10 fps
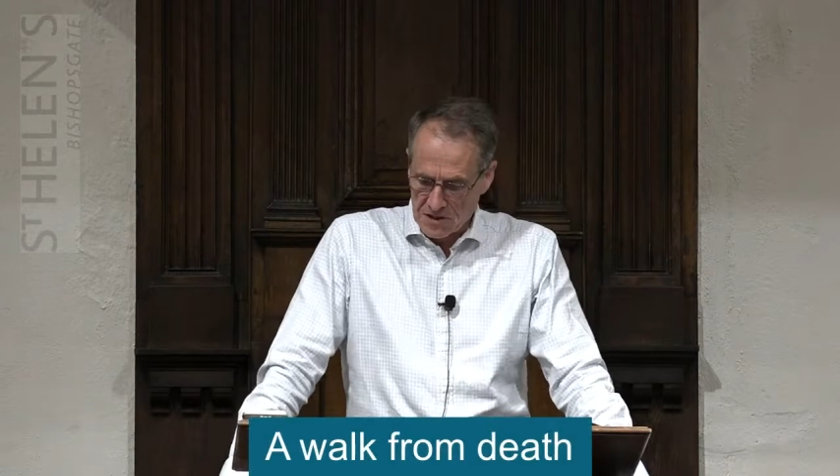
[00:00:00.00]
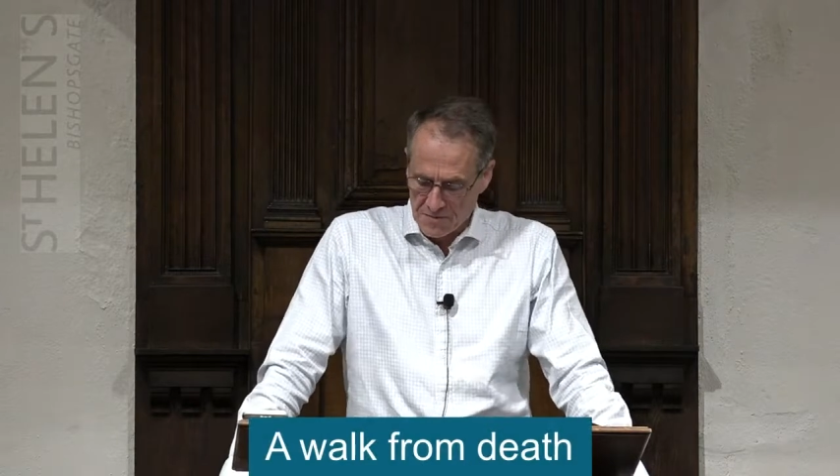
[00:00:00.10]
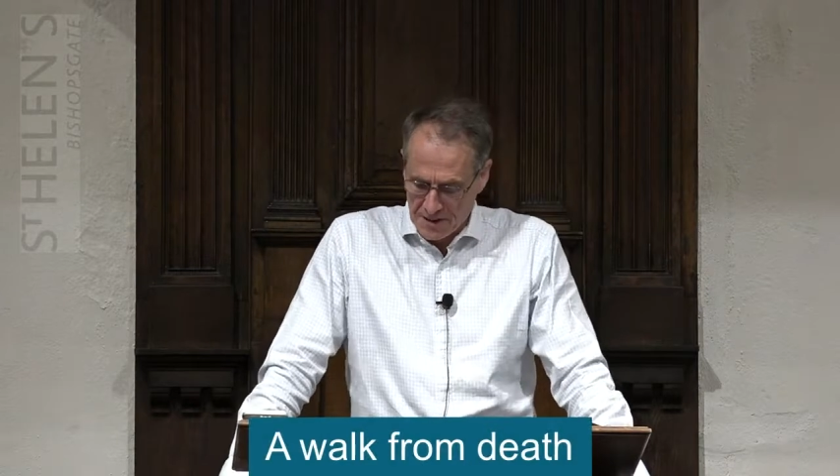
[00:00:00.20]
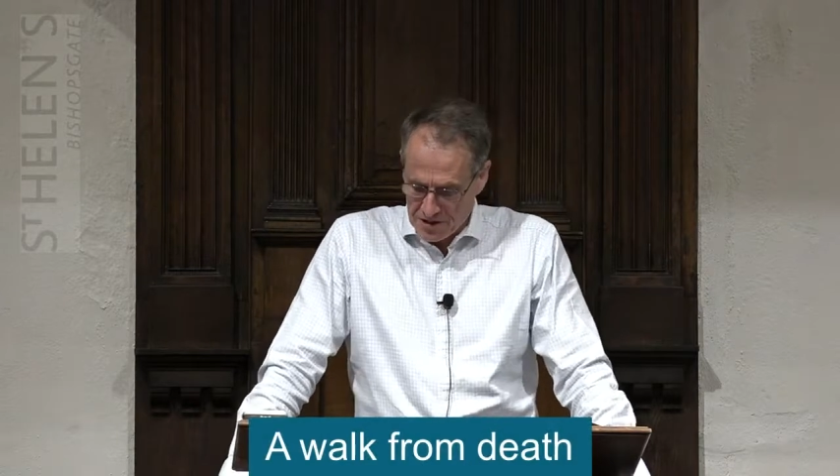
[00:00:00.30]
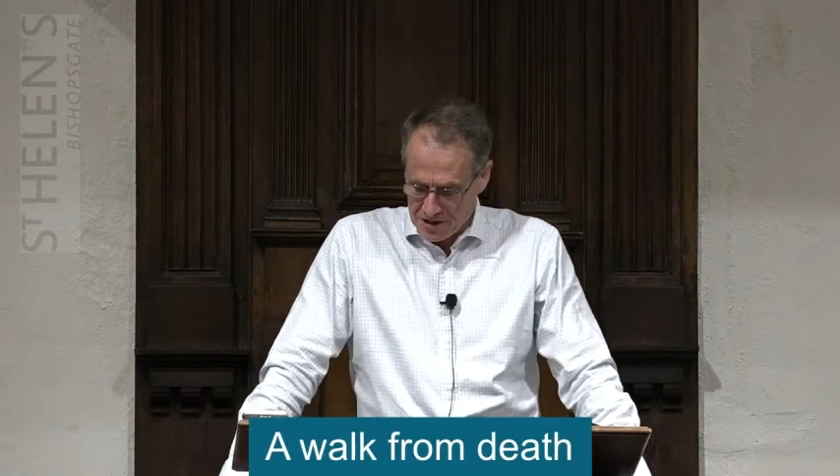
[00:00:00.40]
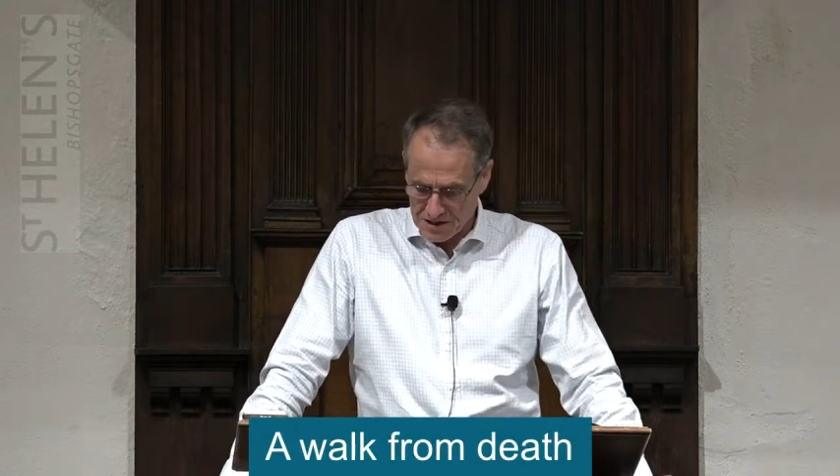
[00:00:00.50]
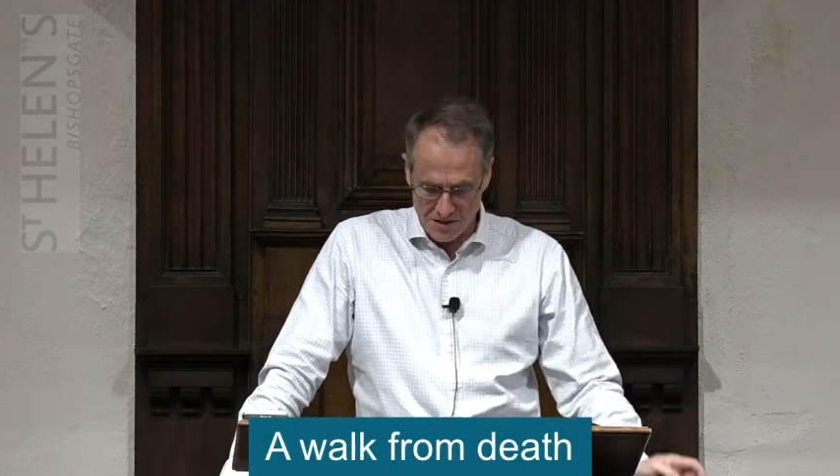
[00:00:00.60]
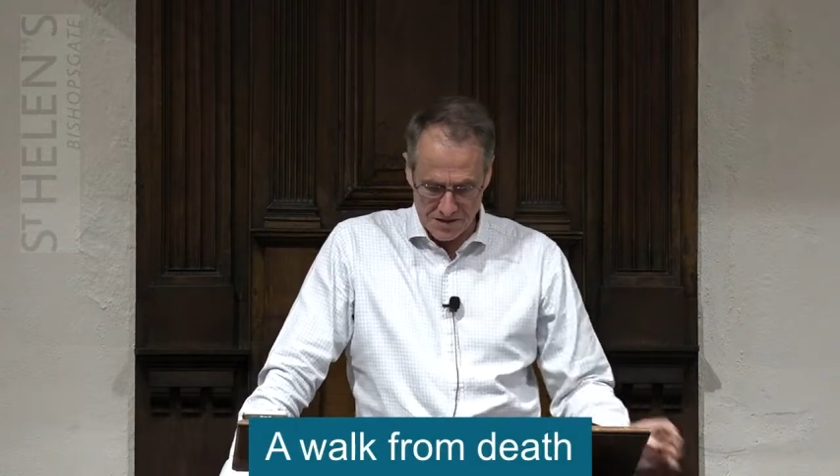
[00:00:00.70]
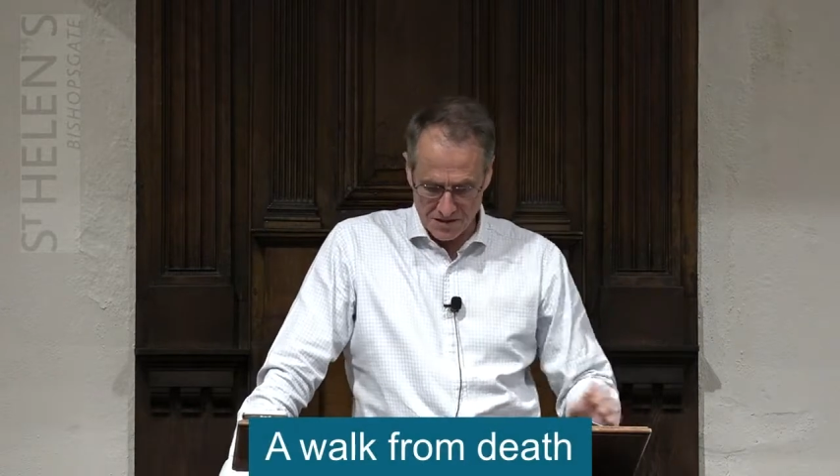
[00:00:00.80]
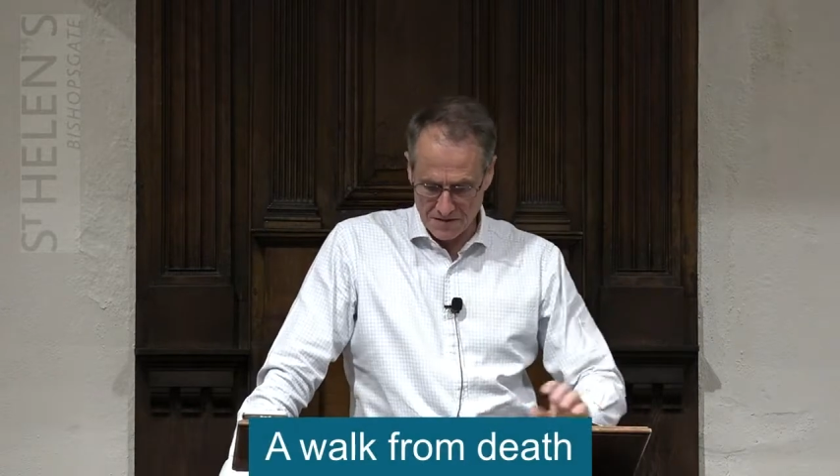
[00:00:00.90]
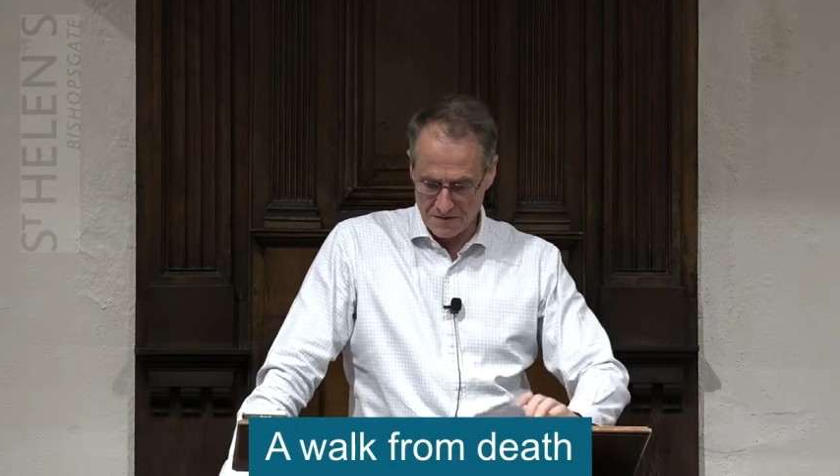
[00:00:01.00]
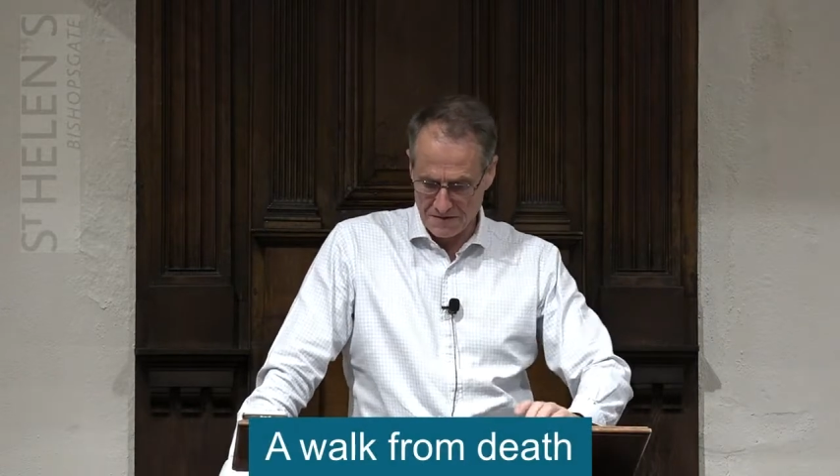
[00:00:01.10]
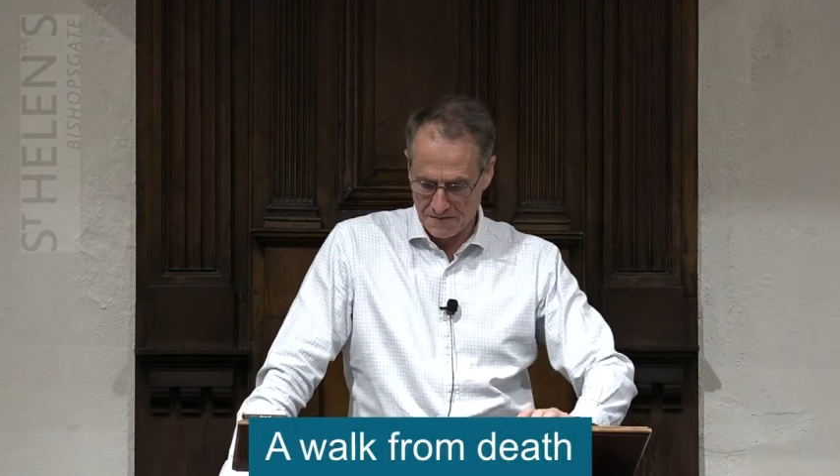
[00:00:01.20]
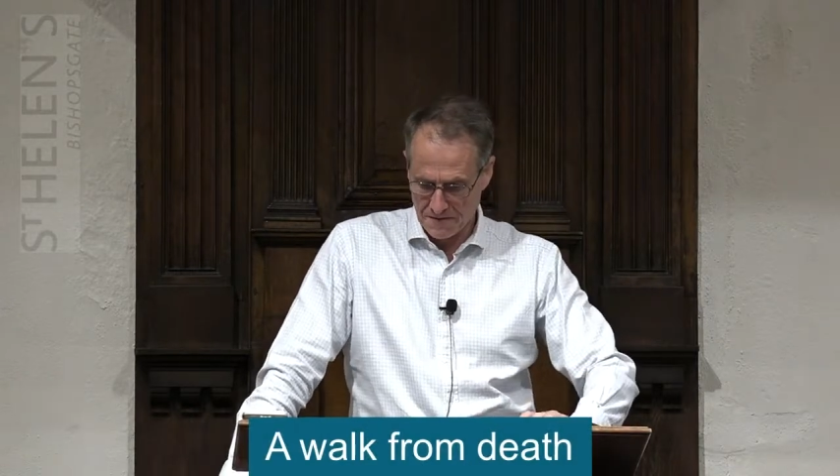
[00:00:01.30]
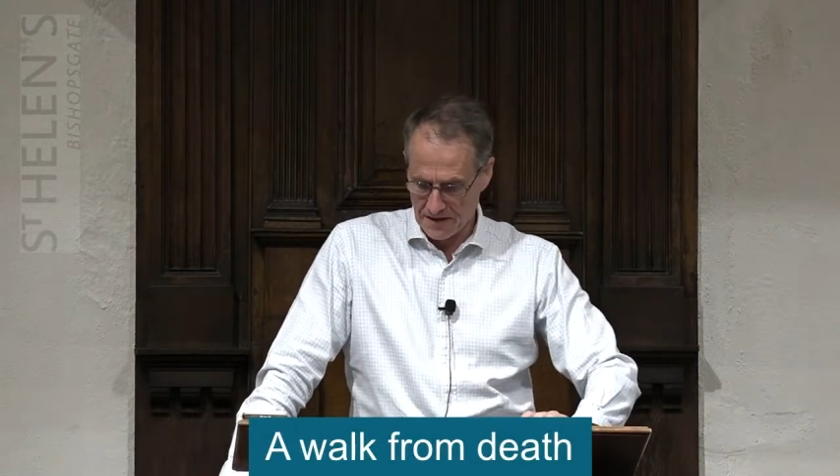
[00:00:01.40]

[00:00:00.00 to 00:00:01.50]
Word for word: speeches of